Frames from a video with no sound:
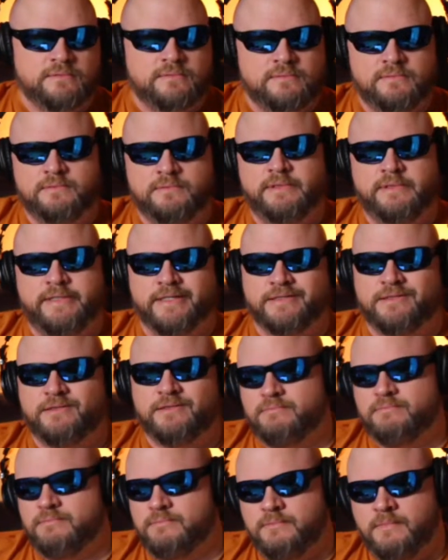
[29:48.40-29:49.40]
Doesn't
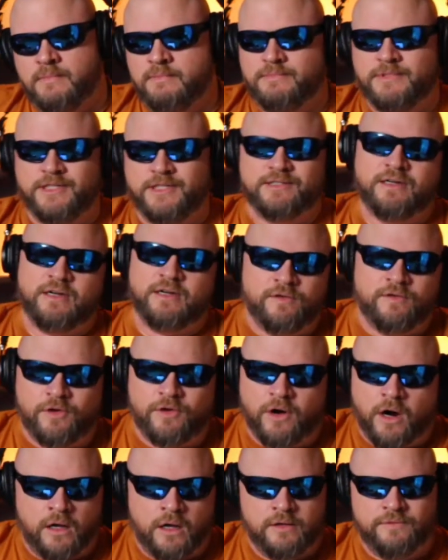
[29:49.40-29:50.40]
cover
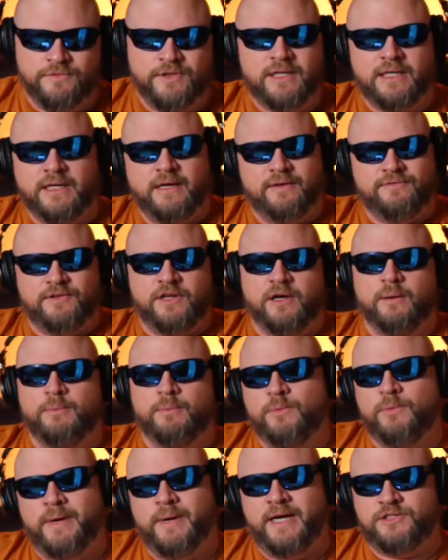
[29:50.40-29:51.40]
all of the DFW
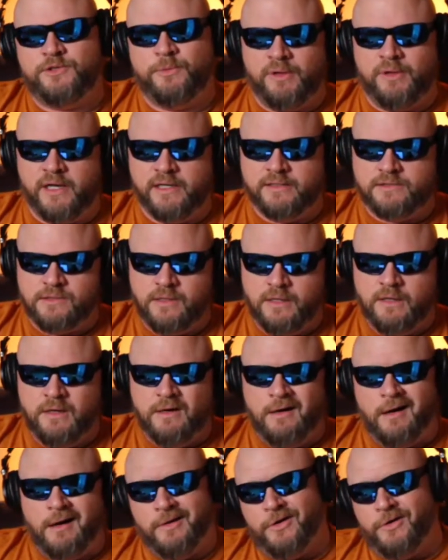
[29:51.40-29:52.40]
Metroplex,
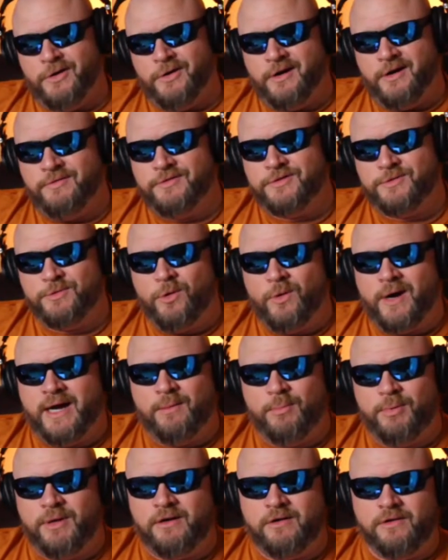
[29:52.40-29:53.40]
although it covers quite a
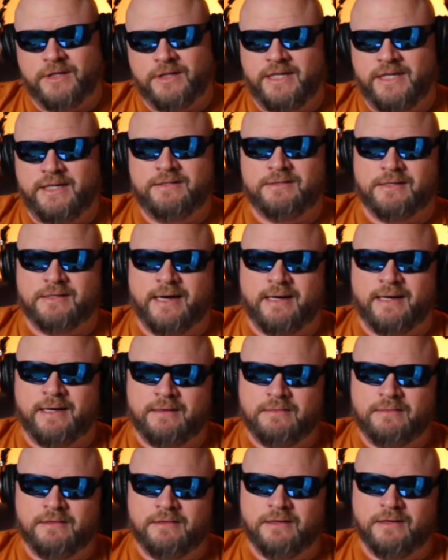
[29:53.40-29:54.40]
bit on the east side of,
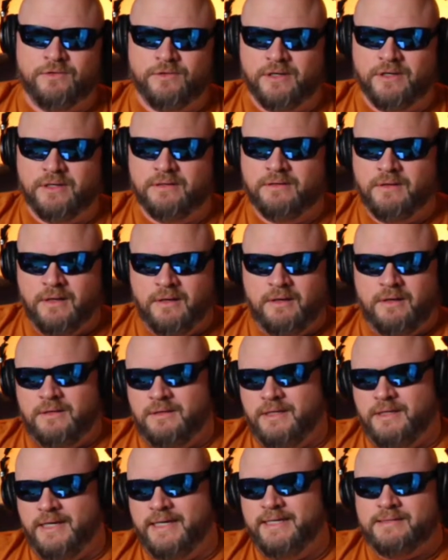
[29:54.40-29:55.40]
the
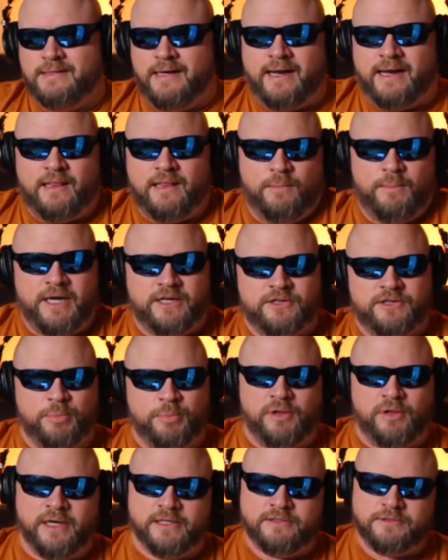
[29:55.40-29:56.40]
east side of the Metroplex.